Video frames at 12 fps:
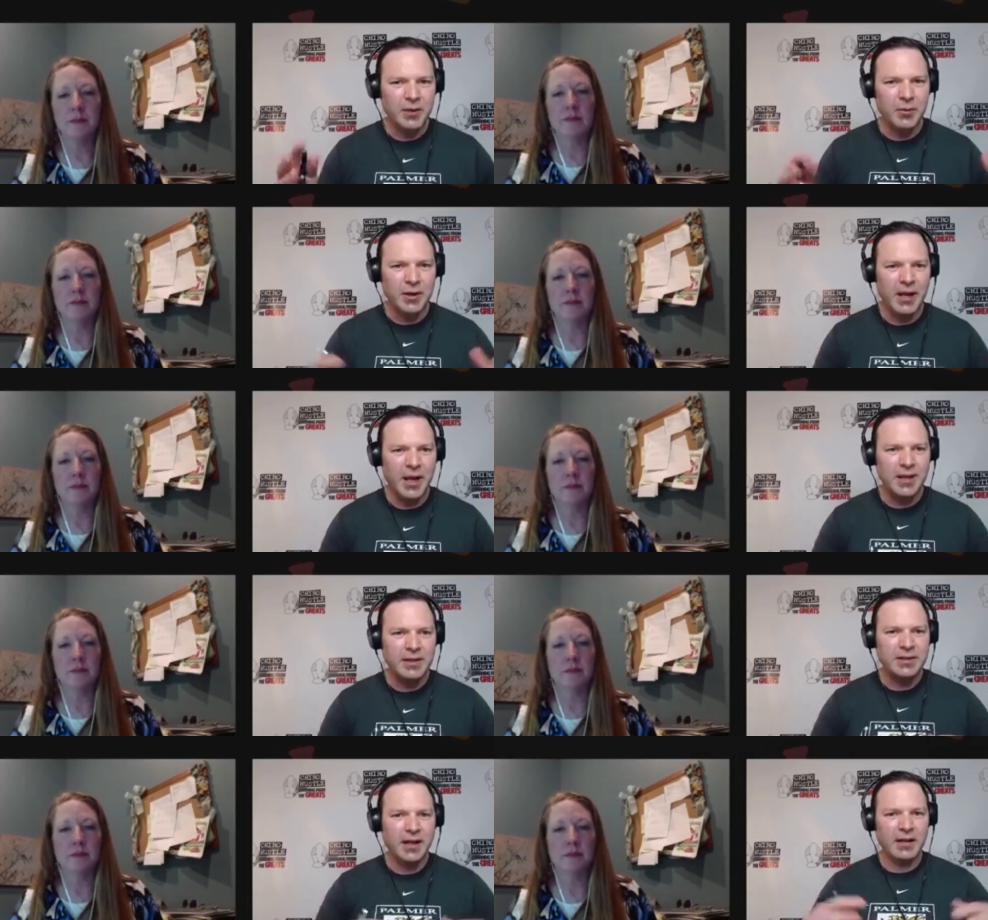Speaker 1: you know, we
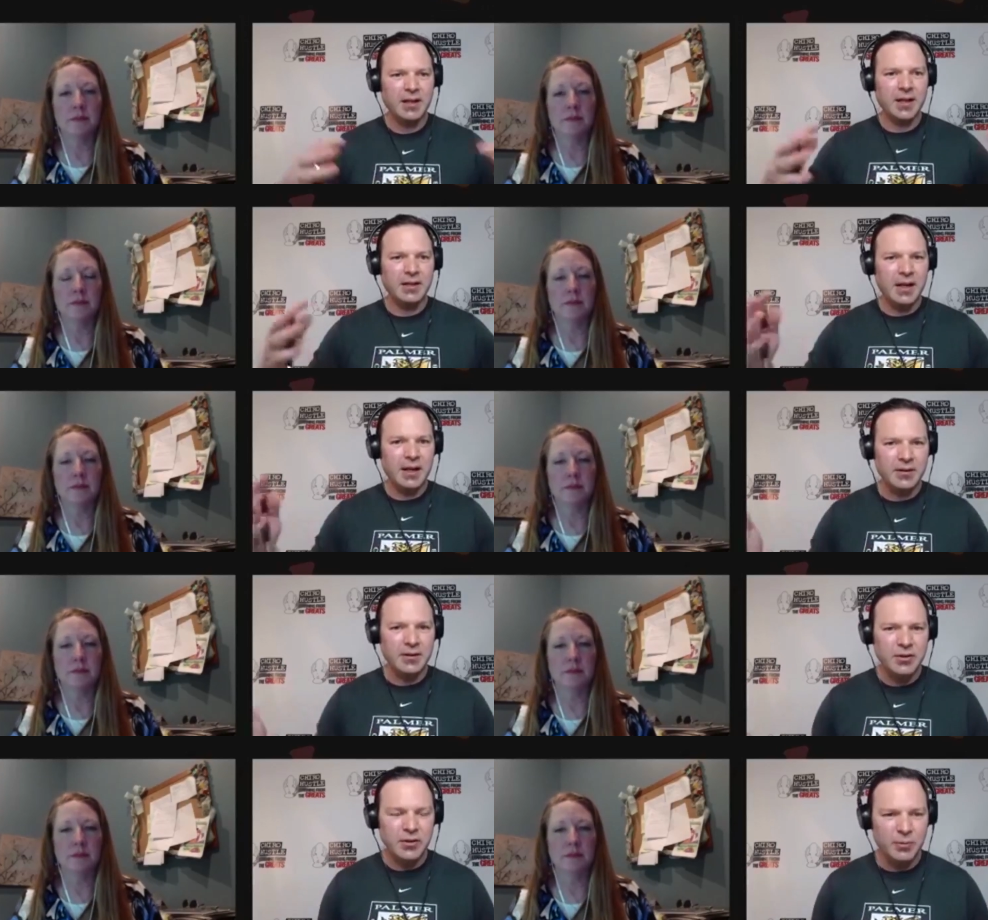cascade that
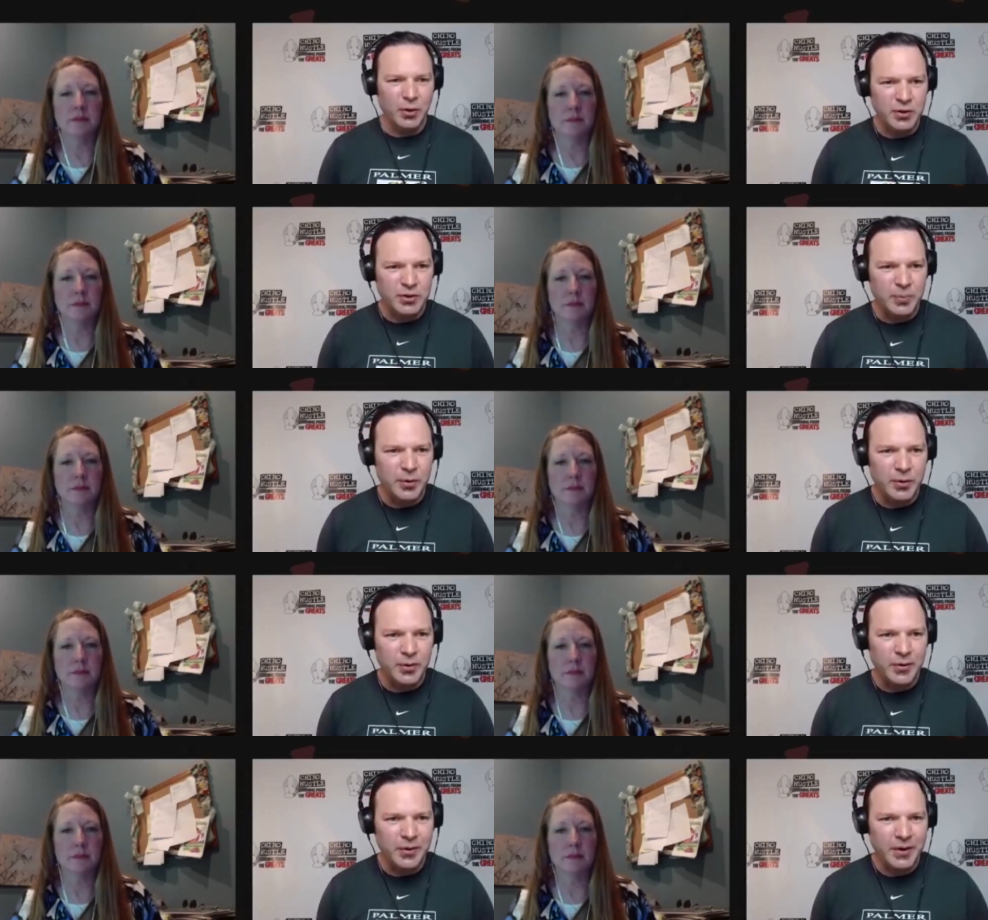down to
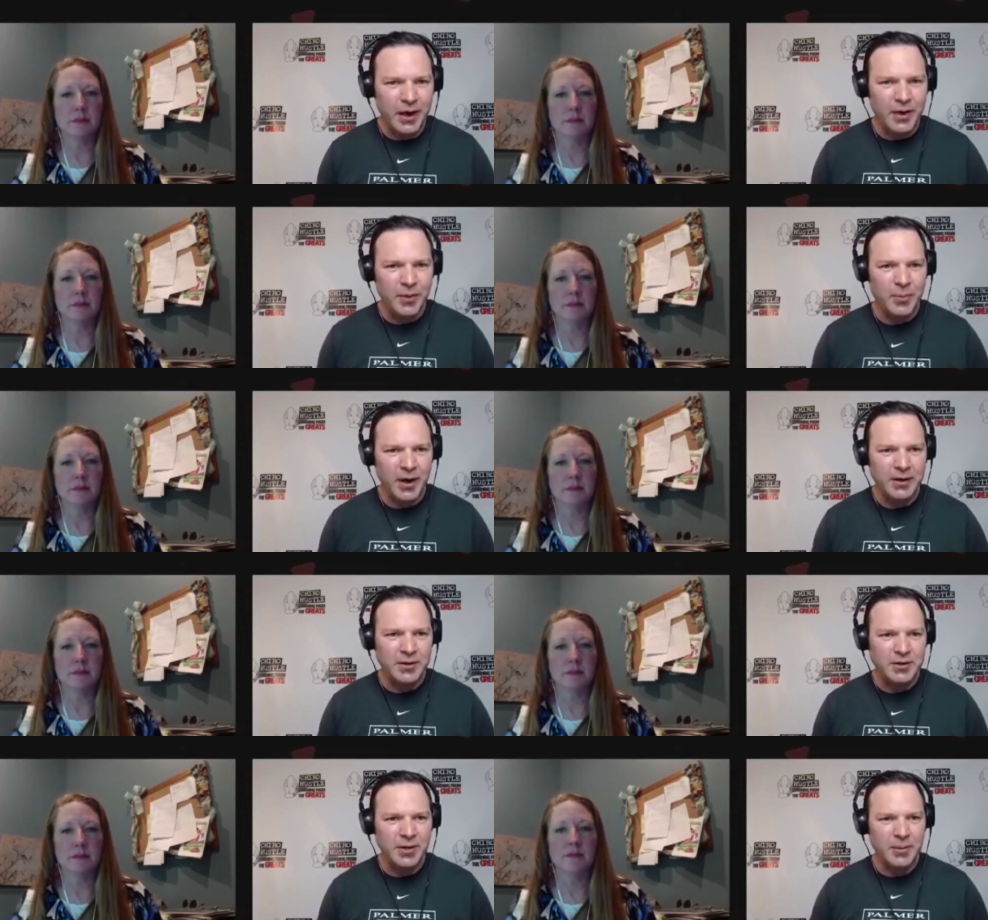multiple
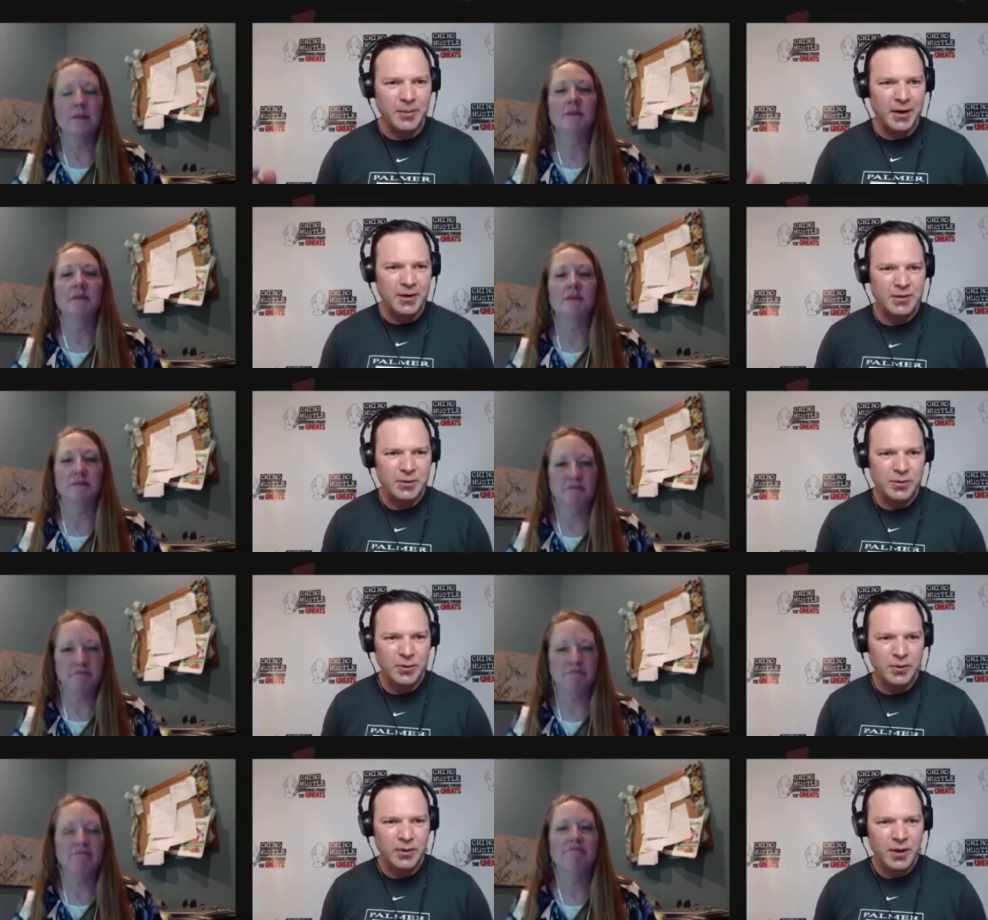chiropractors coming out of
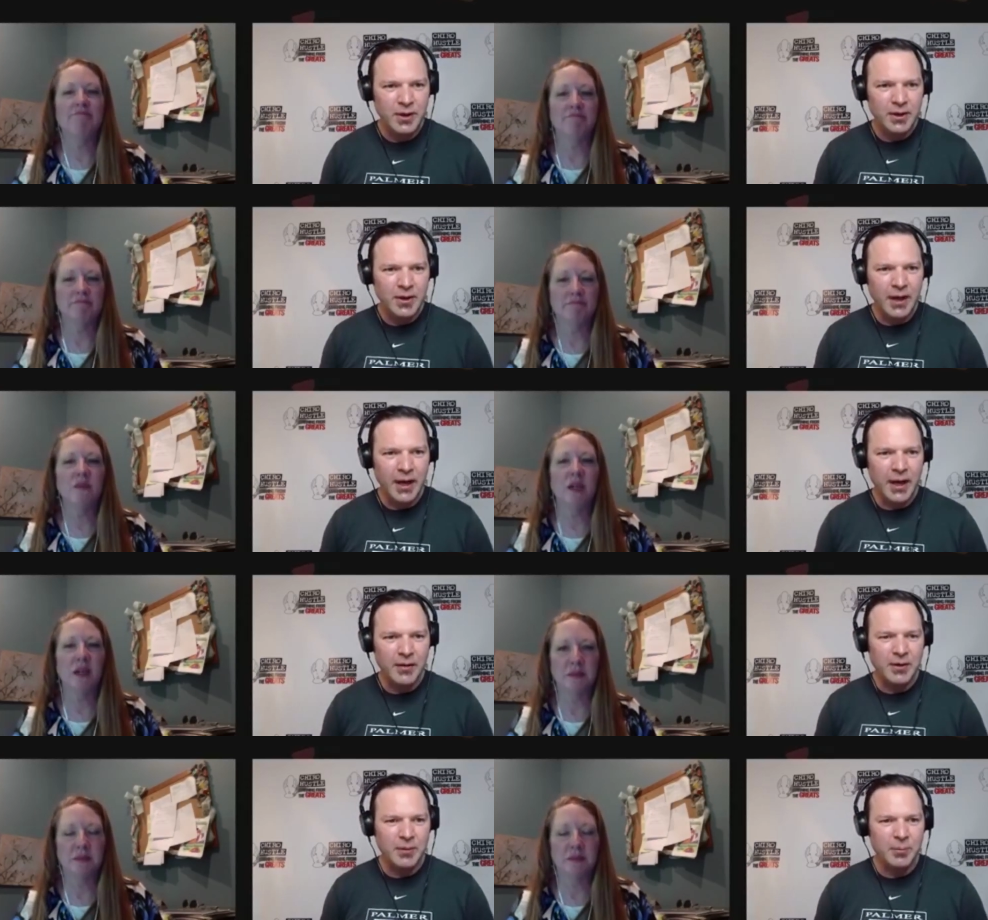school that
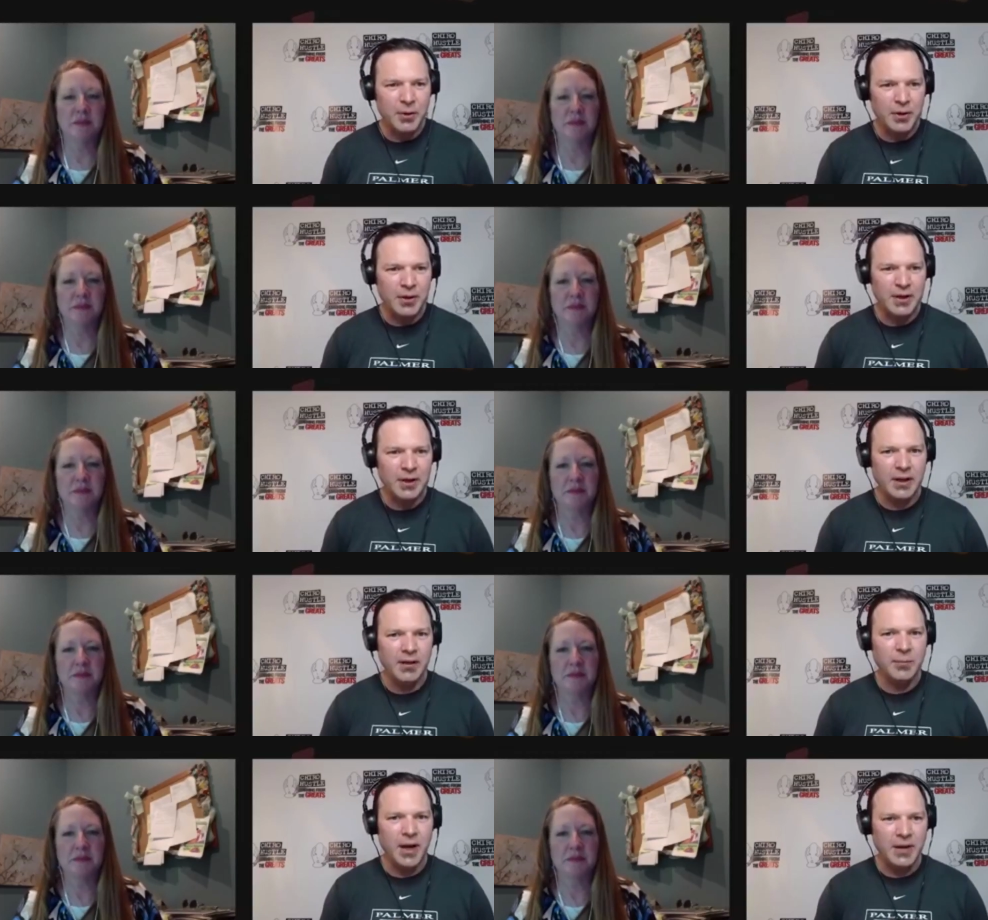have yep. the ability to
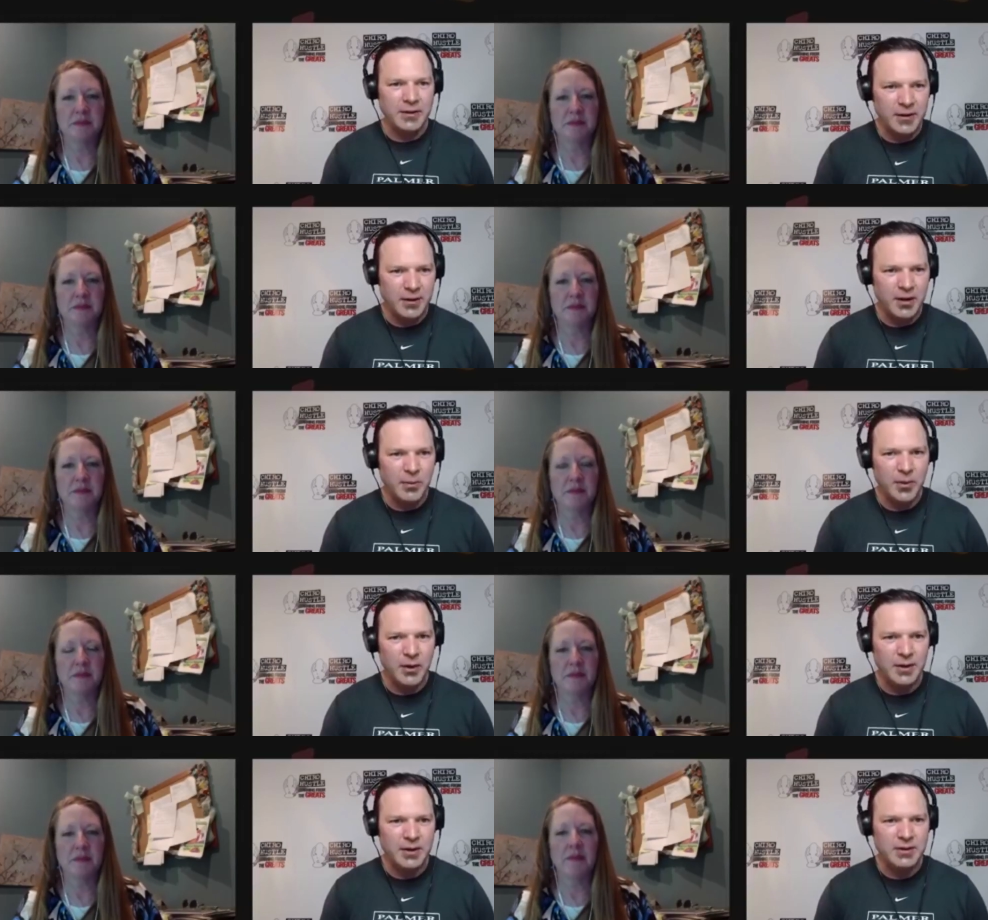give back to their
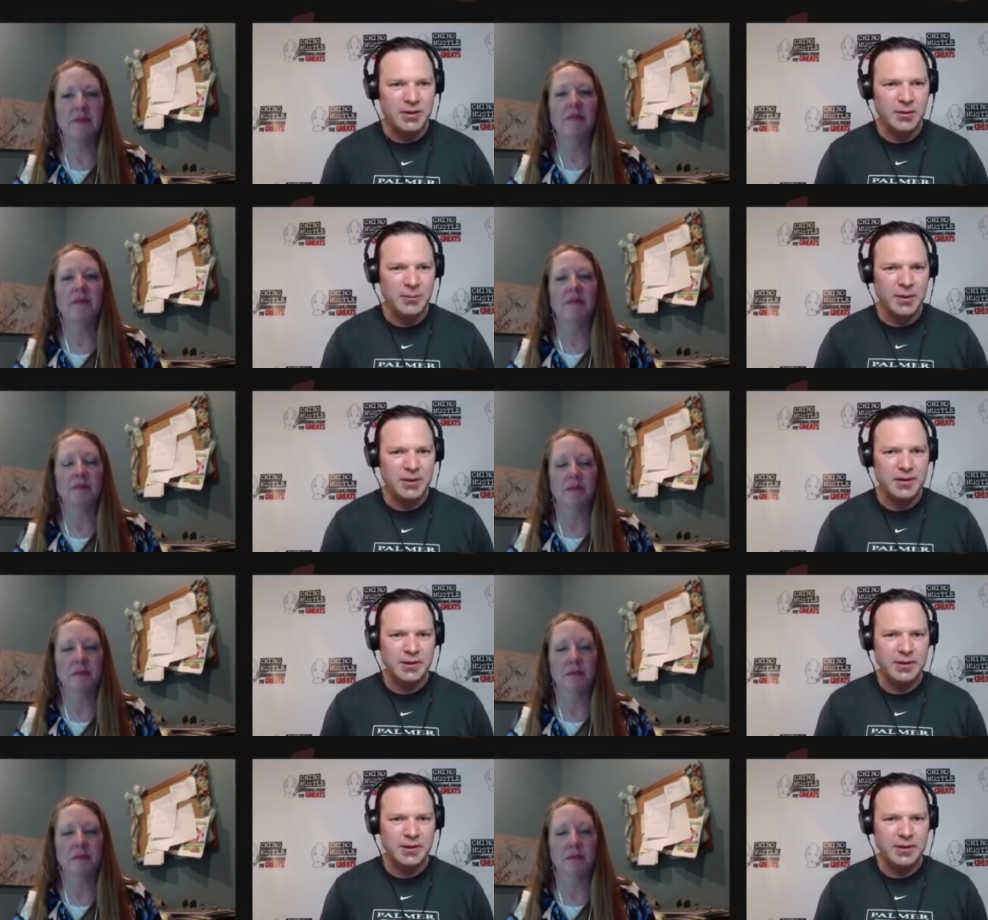communities and to be